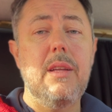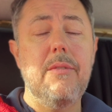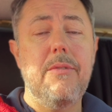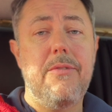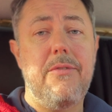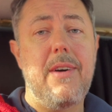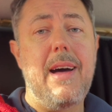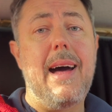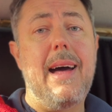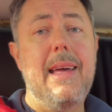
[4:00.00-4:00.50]

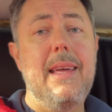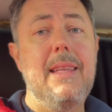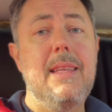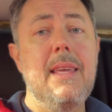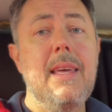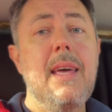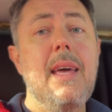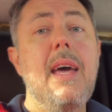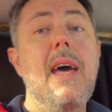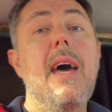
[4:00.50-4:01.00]
fine,
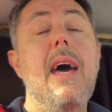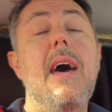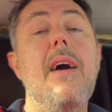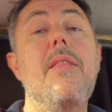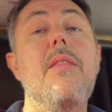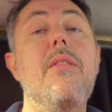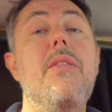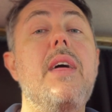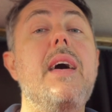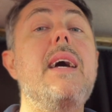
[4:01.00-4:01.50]

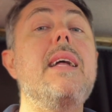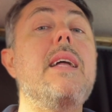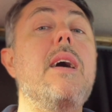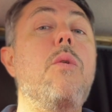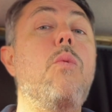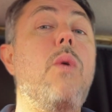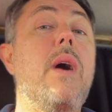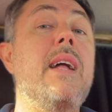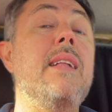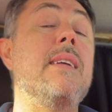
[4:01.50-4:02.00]
and then I
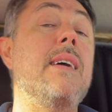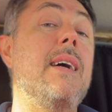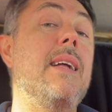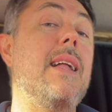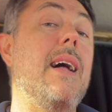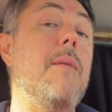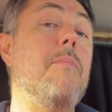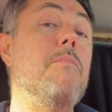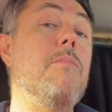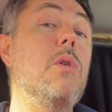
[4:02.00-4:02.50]
went and
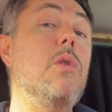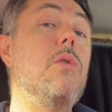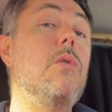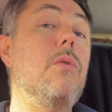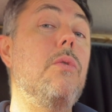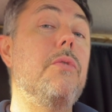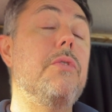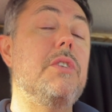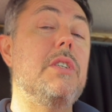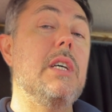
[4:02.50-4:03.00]
I
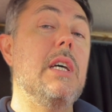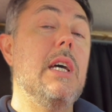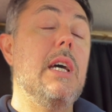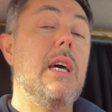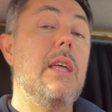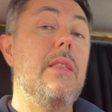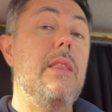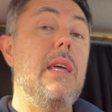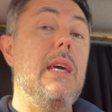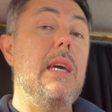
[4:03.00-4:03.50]
moved
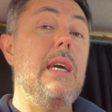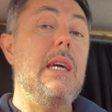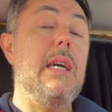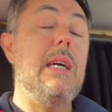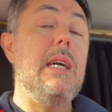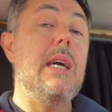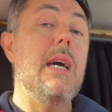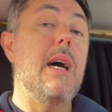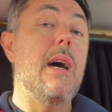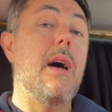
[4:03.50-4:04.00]

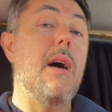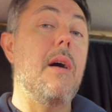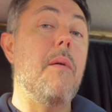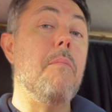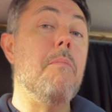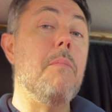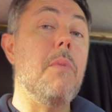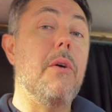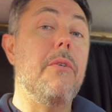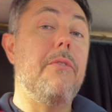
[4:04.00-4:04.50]
the
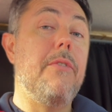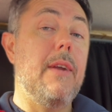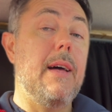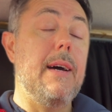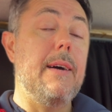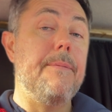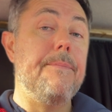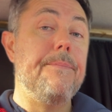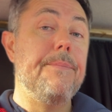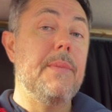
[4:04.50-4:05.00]

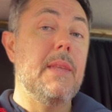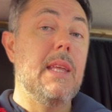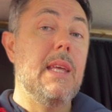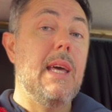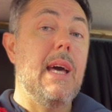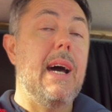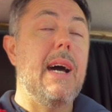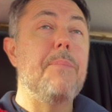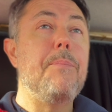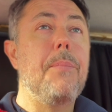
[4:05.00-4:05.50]
muffler.
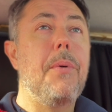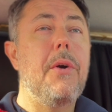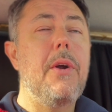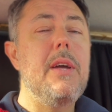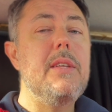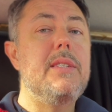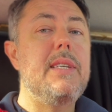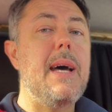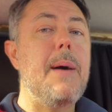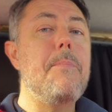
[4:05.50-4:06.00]
I put
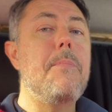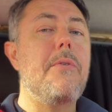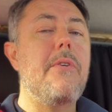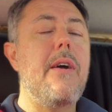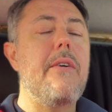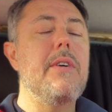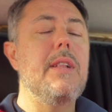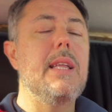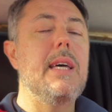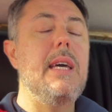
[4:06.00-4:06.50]
it
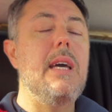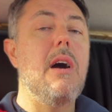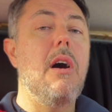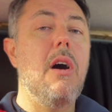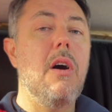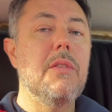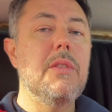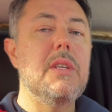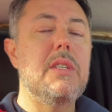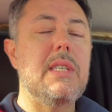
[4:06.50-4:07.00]
temporarily
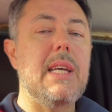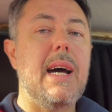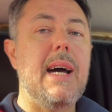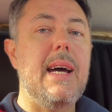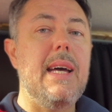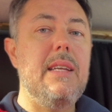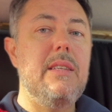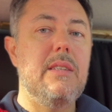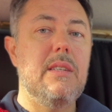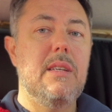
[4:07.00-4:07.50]
on the
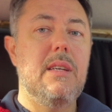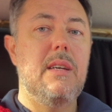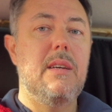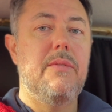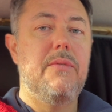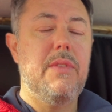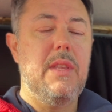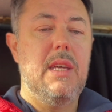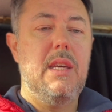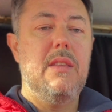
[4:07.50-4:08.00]
side
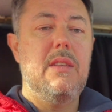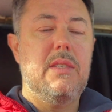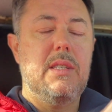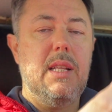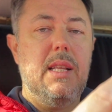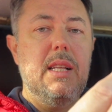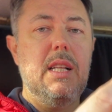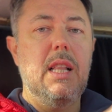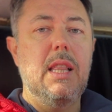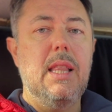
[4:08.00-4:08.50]
of there's a
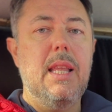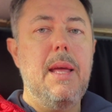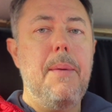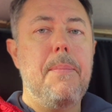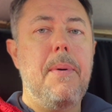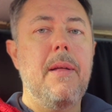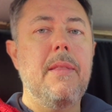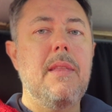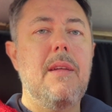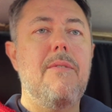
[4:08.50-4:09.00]
little
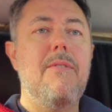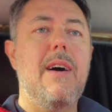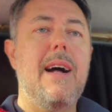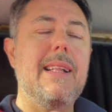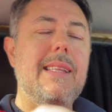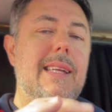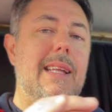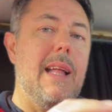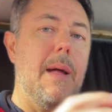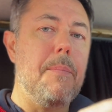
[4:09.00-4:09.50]
lip on the
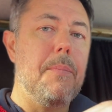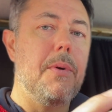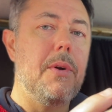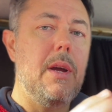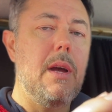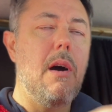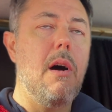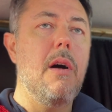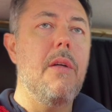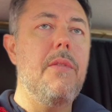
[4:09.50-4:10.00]
van, and I put
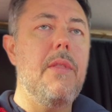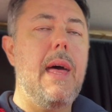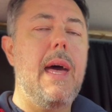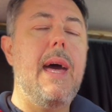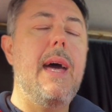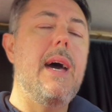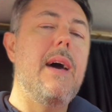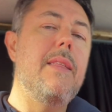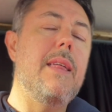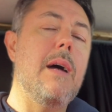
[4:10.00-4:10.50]
it on
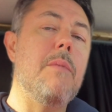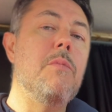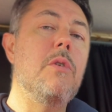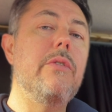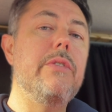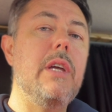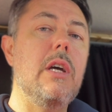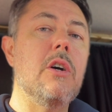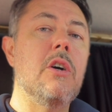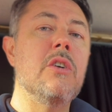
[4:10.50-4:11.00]
there and I
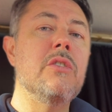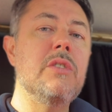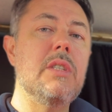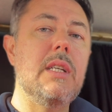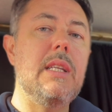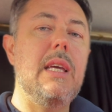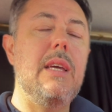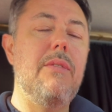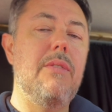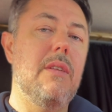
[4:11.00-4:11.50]
moved it
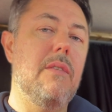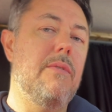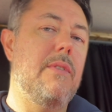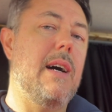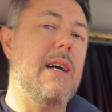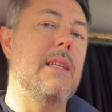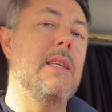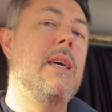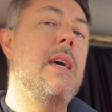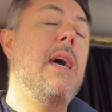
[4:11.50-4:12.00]
underneath the
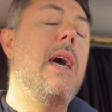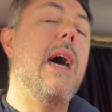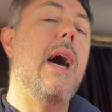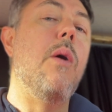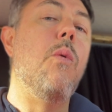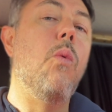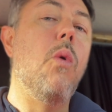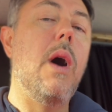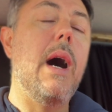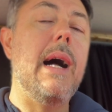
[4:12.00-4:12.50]
van.
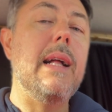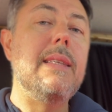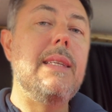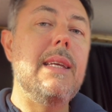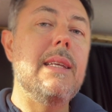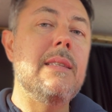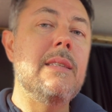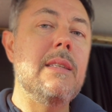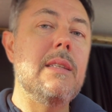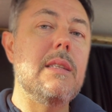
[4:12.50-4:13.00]
And what I
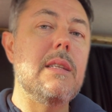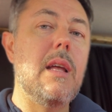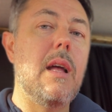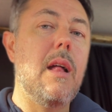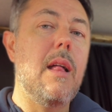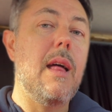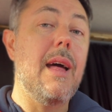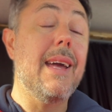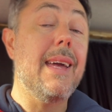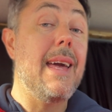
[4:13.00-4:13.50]
didn't
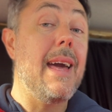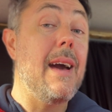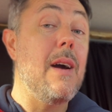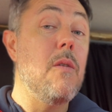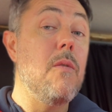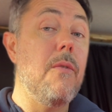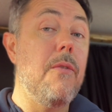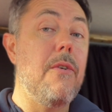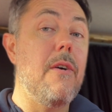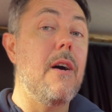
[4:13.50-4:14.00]

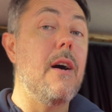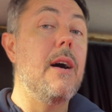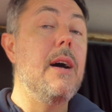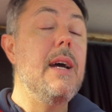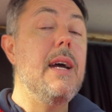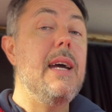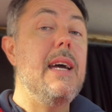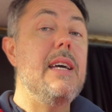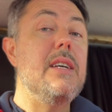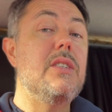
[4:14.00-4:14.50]
account for
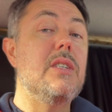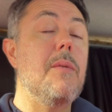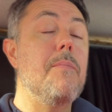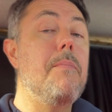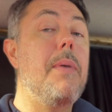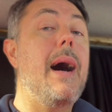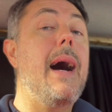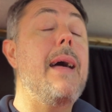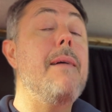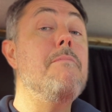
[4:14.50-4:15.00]
is that
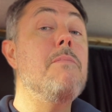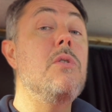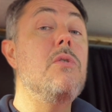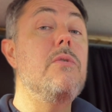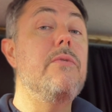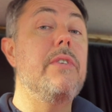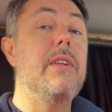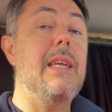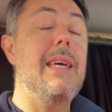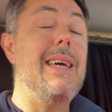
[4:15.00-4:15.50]
by
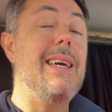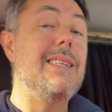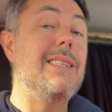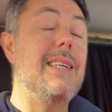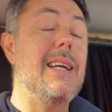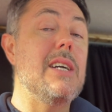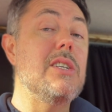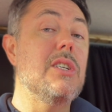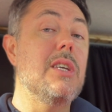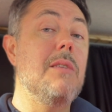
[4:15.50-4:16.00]
moving it, it
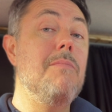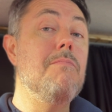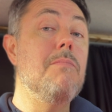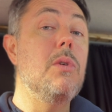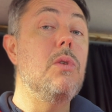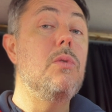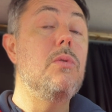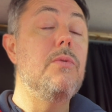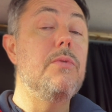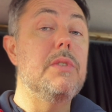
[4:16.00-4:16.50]
actually
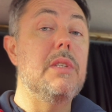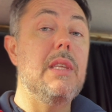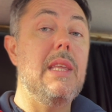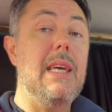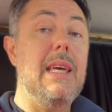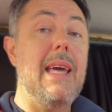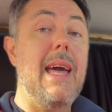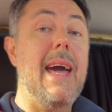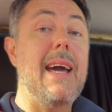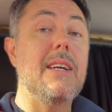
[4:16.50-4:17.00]
moved
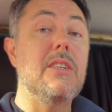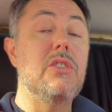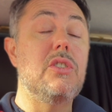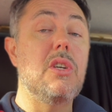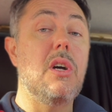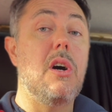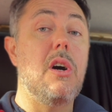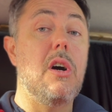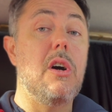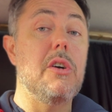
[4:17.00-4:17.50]
the
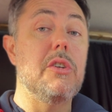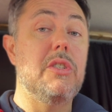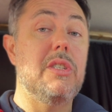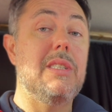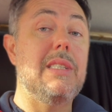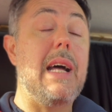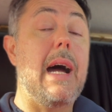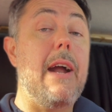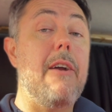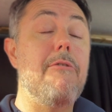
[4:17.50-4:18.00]

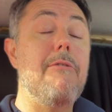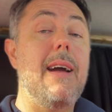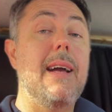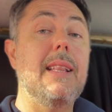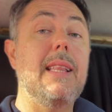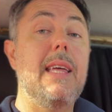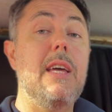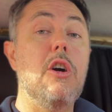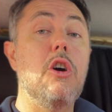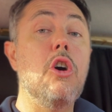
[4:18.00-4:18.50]
exhaust
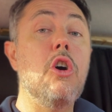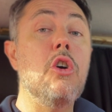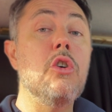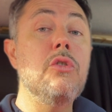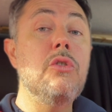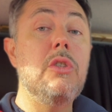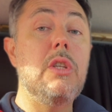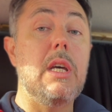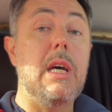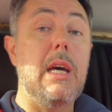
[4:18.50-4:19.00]
directly
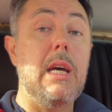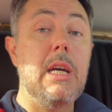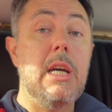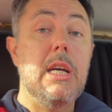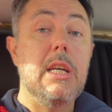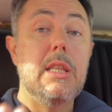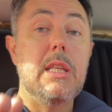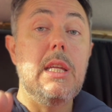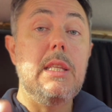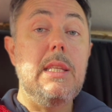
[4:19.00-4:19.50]
under
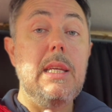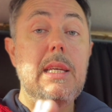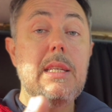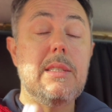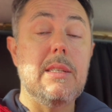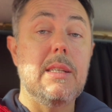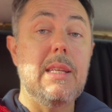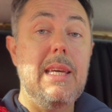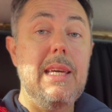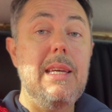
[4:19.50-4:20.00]
the
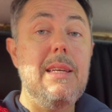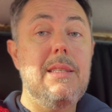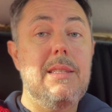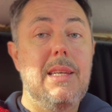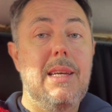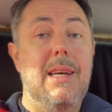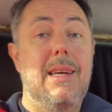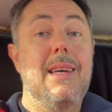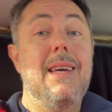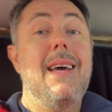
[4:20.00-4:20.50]
diesel
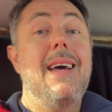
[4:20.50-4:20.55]
heater,